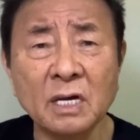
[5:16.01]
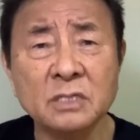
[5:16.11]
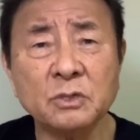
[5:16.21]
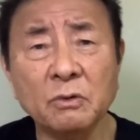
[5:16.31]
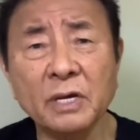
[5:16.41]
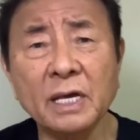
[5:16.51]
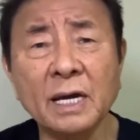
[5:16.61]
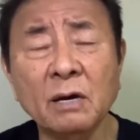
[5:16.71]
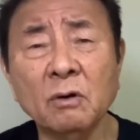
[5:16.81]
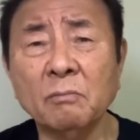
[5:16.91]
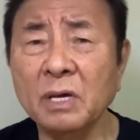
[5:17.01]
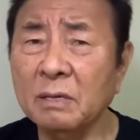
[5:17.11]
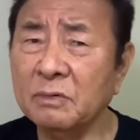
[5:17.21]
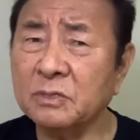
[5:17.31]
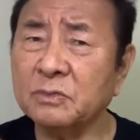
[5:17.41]
So later on,
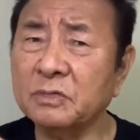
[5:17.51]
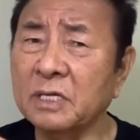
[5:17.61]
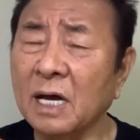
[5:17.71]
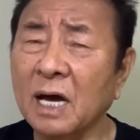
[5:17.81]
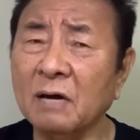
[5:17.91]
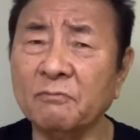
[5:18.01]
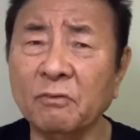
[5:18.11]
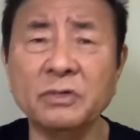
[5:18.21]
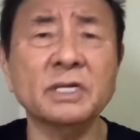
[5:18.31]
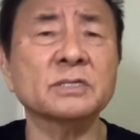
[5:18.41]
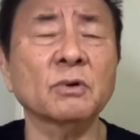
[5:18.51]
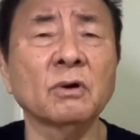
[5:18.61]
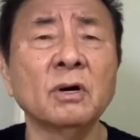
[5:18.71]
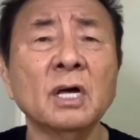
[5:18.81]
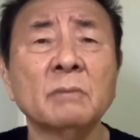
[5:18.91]
maybe 3.5, 4 years
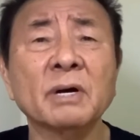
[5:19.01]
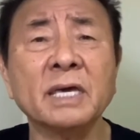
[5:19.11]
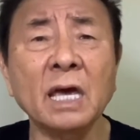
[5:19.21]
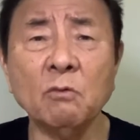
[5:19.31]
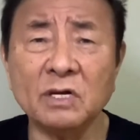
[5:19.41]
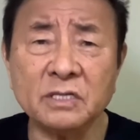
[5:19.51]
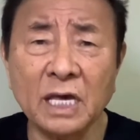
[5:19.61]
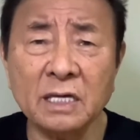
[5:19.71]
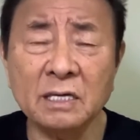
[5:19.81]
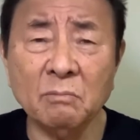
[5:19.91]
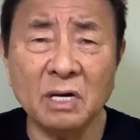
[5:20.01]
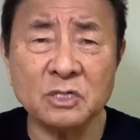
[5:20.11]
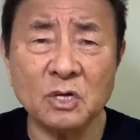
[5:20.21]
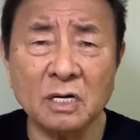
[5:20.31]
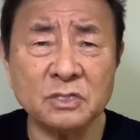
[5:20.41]
old. But Ken was taking
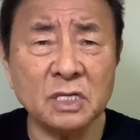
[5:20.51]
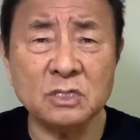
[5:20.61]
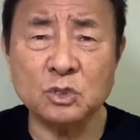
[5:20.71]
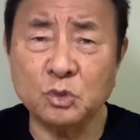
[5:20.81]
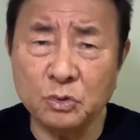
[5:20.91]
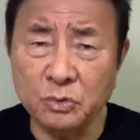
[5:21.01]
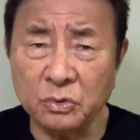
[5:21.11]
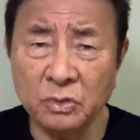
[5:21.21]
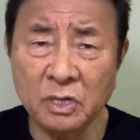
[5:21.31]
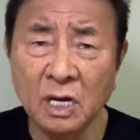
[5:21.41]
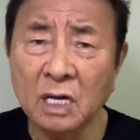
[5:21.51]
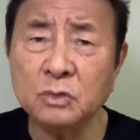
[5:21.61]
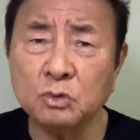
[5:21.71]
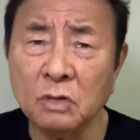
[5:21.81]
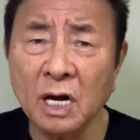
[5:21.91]
martial art since
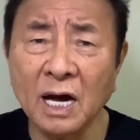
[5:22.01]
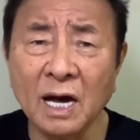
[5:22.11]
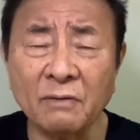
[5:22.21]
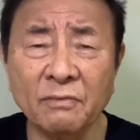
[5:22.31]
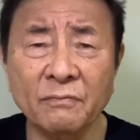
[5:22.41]
2.5.